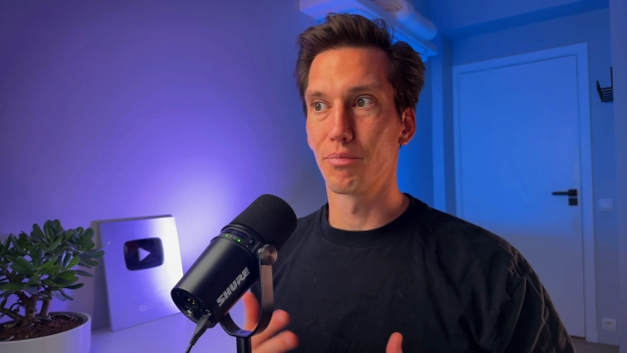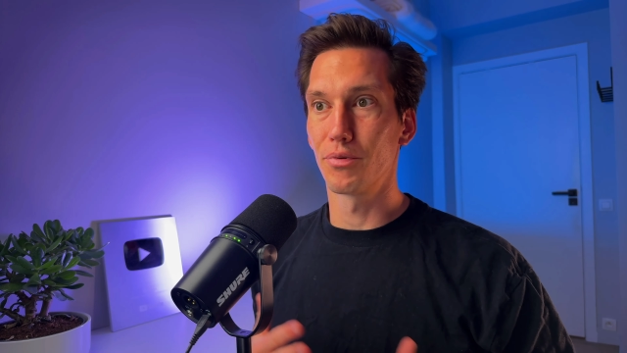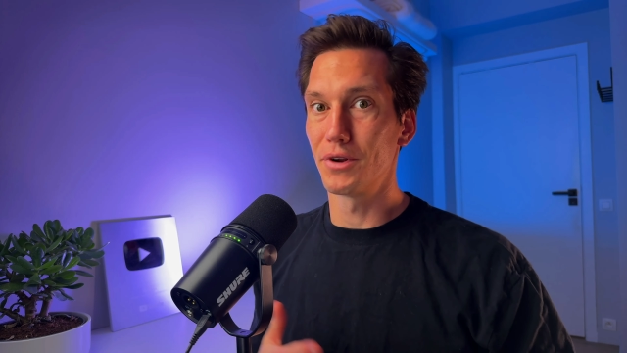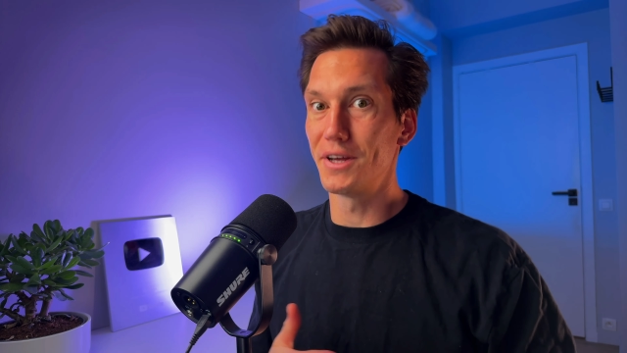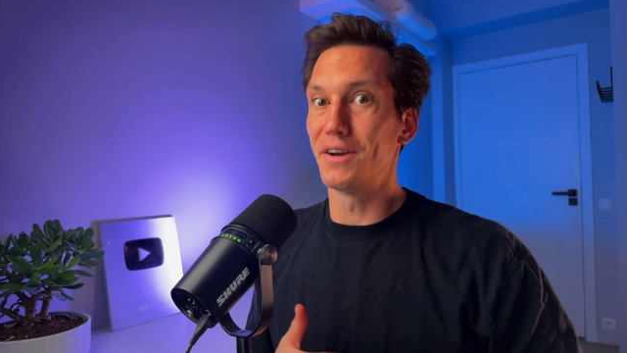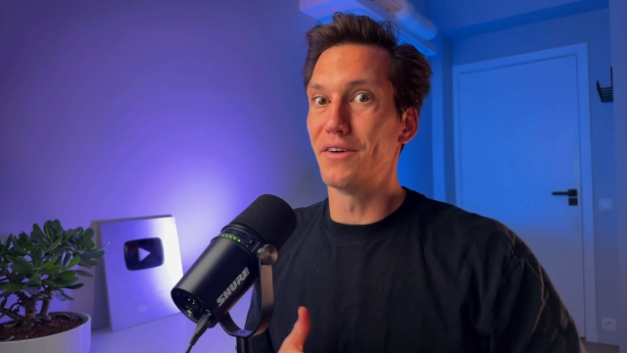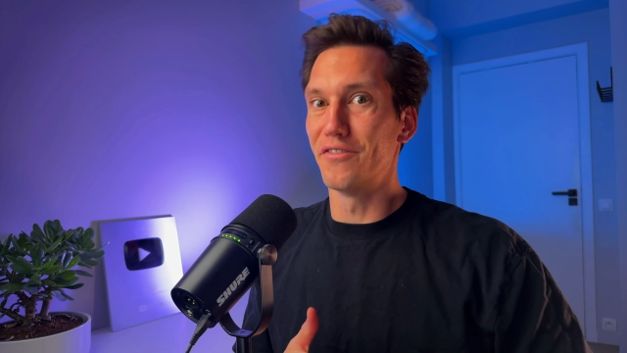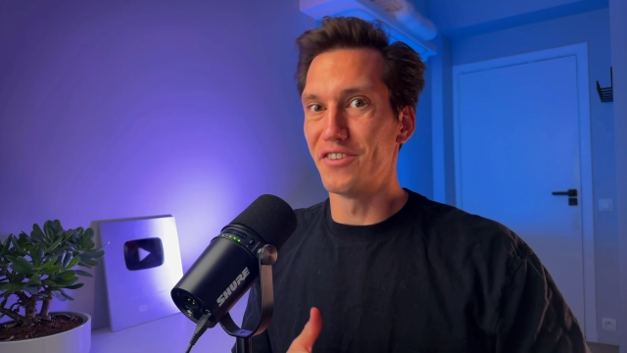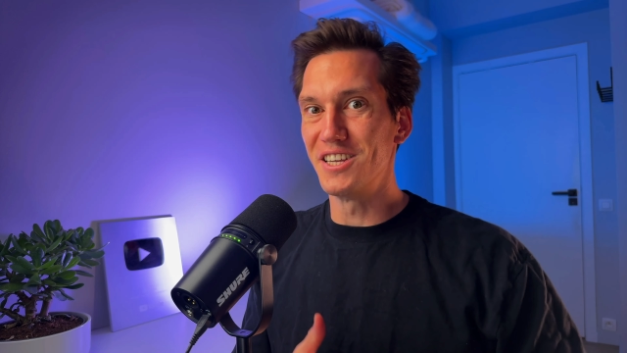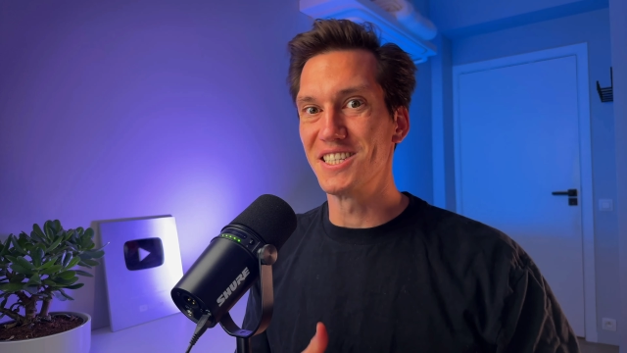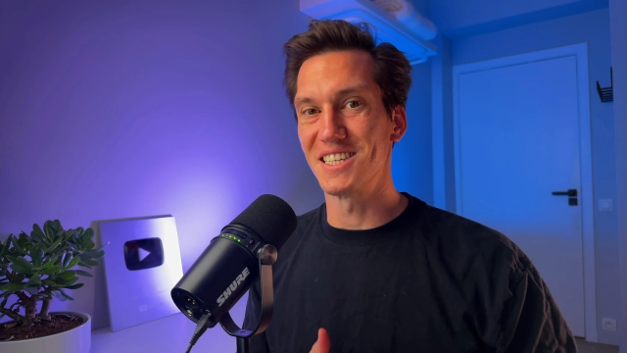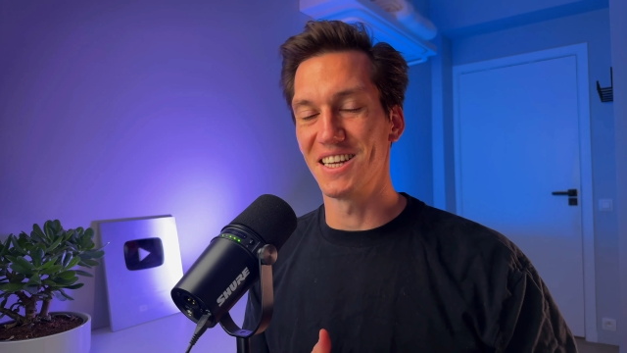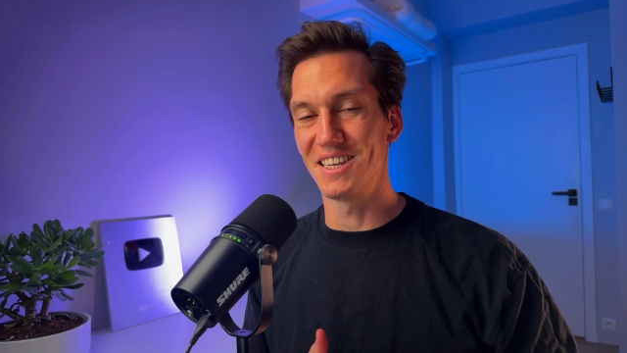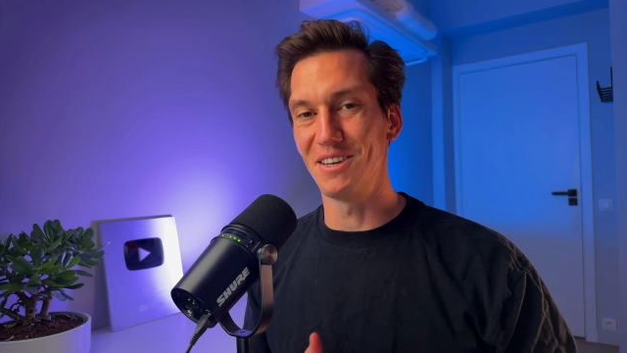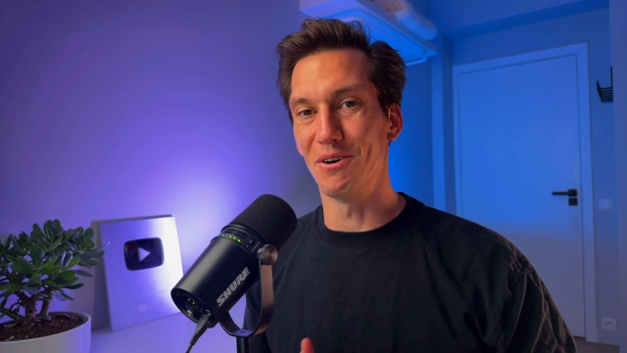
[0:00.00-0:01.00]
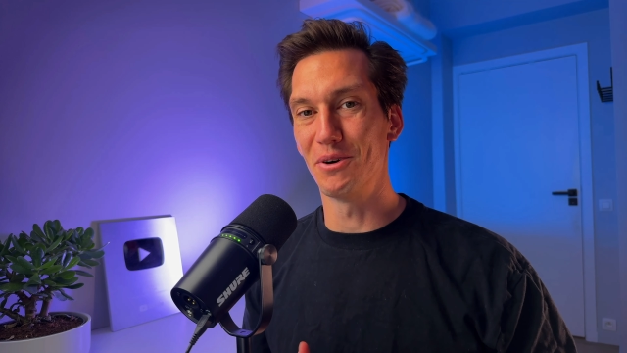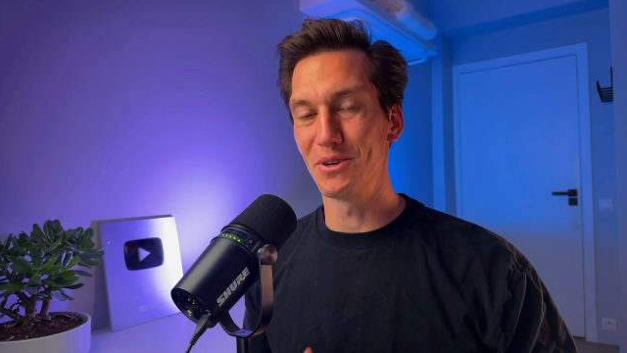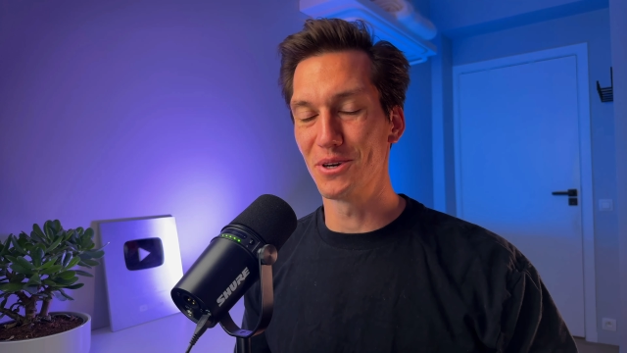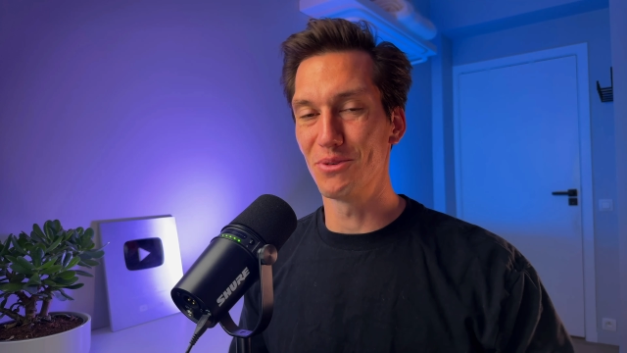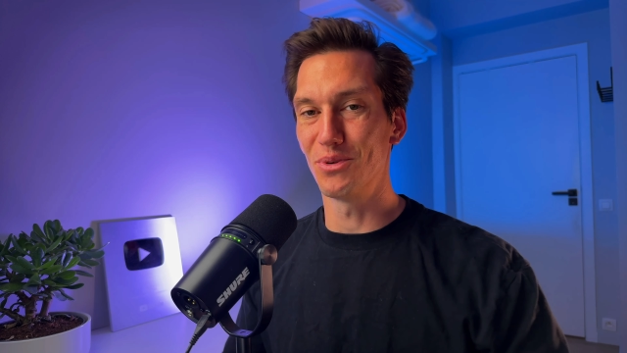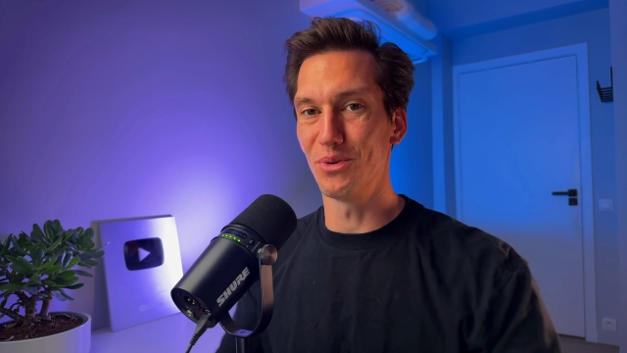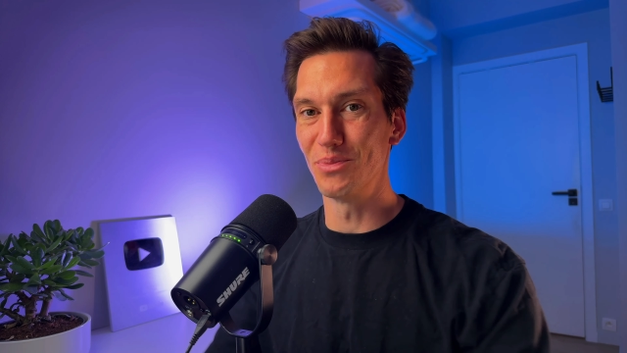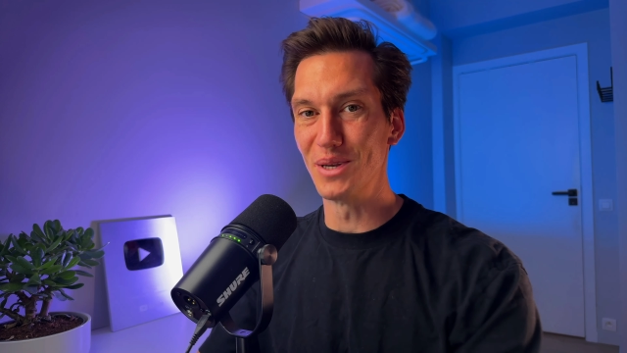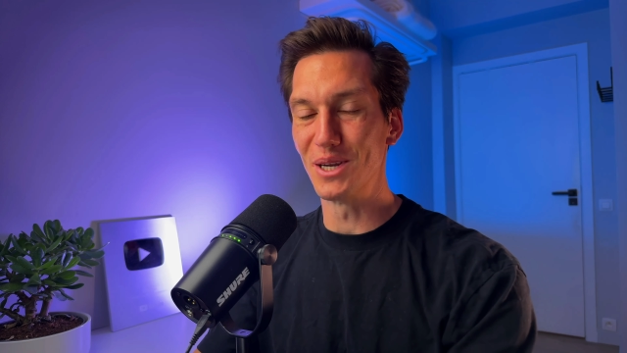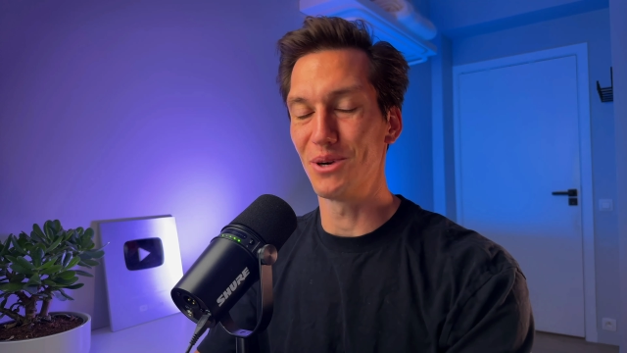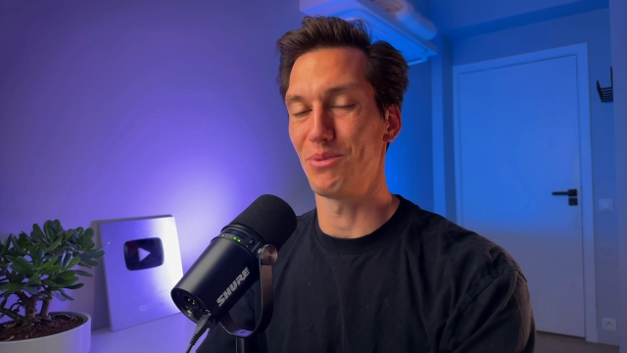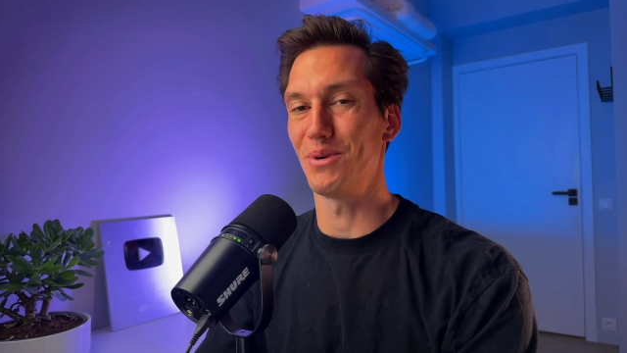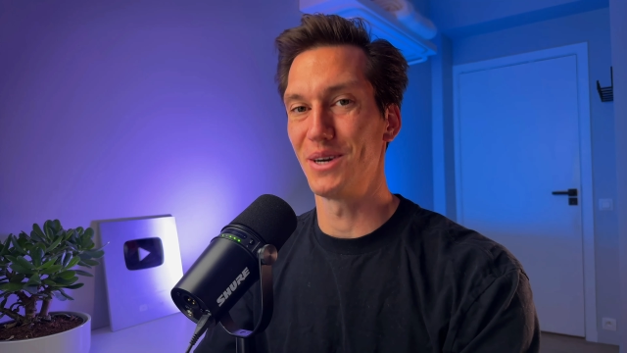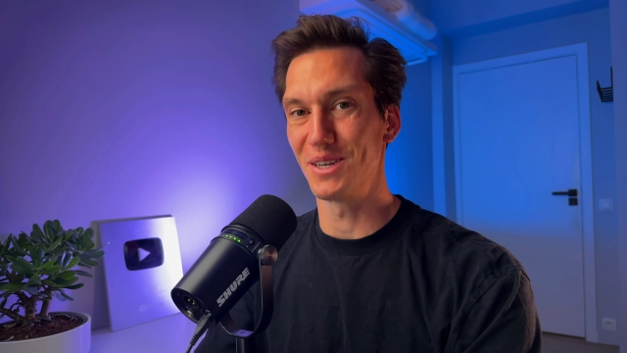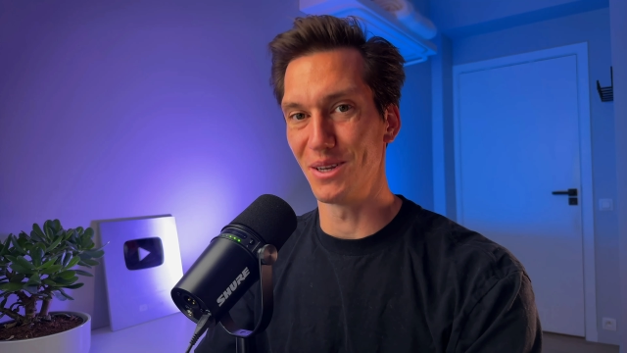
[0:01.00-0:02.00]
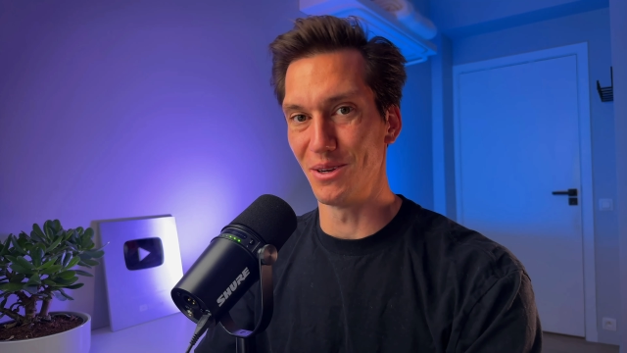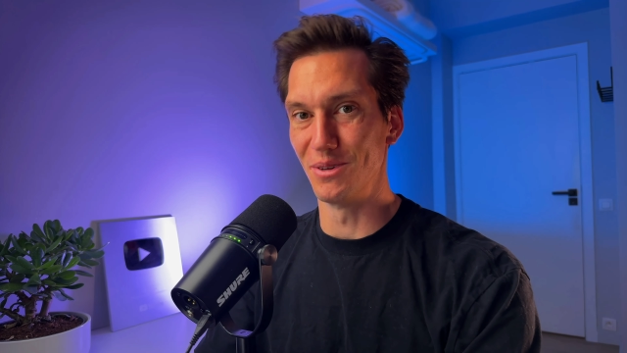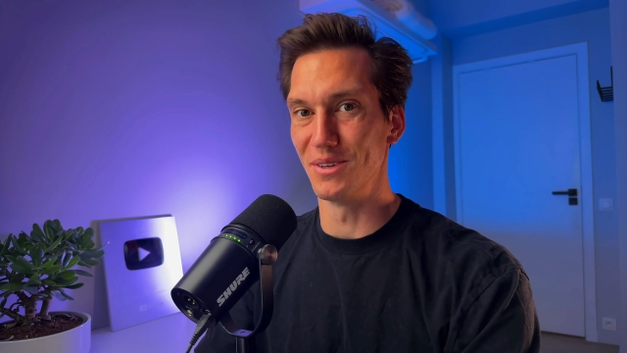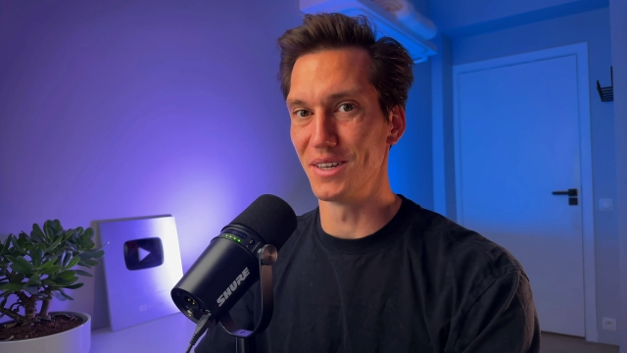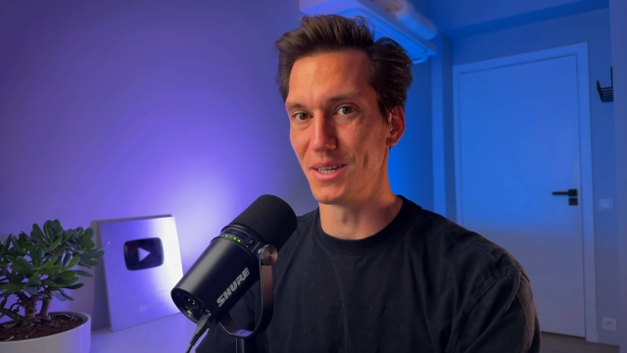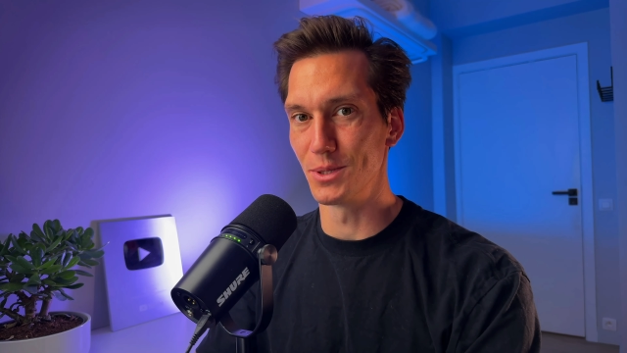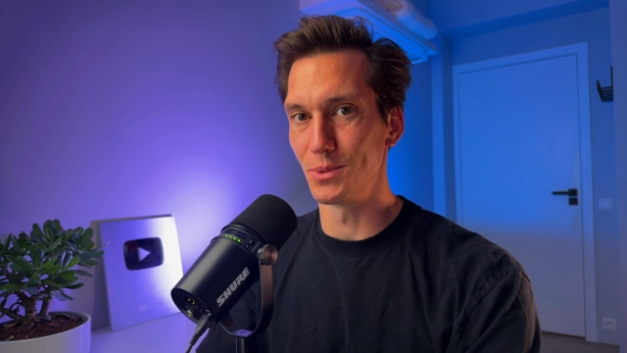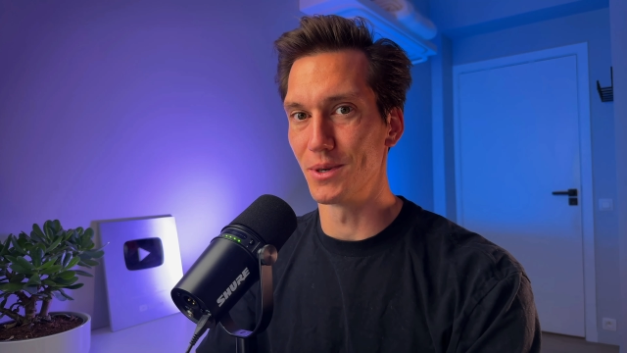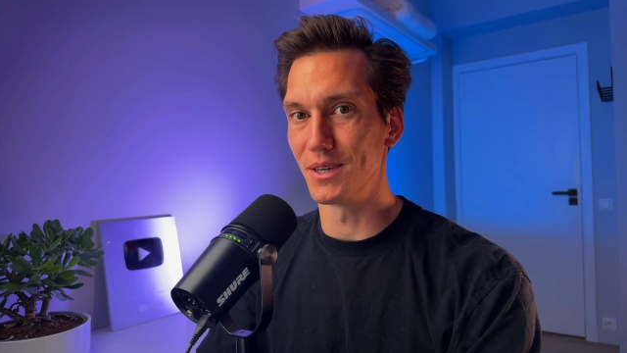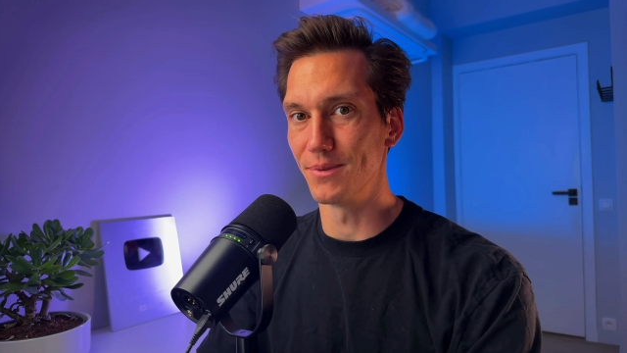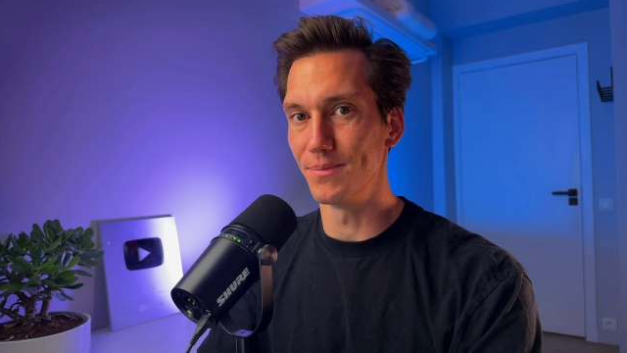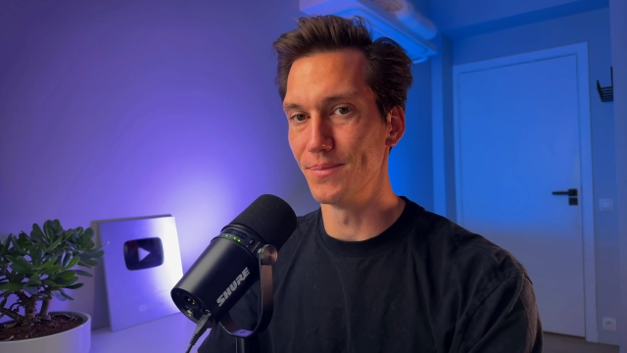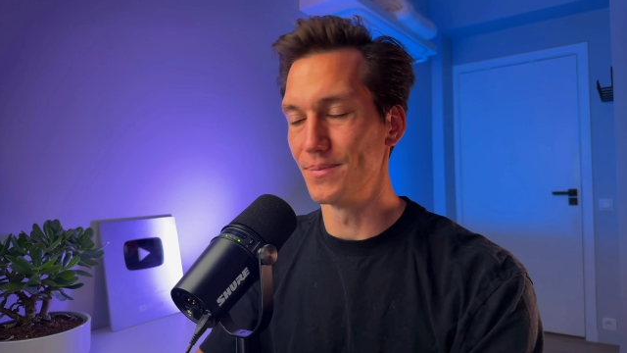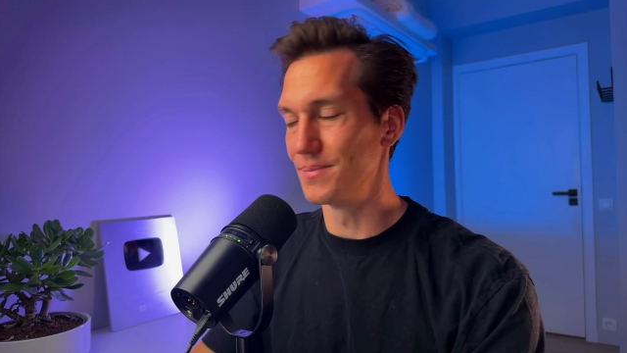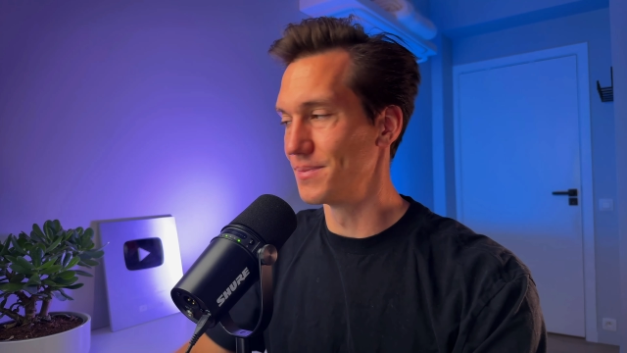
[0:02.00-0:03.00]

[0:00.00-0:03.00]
pretty convinced that the audio will be quite good as well.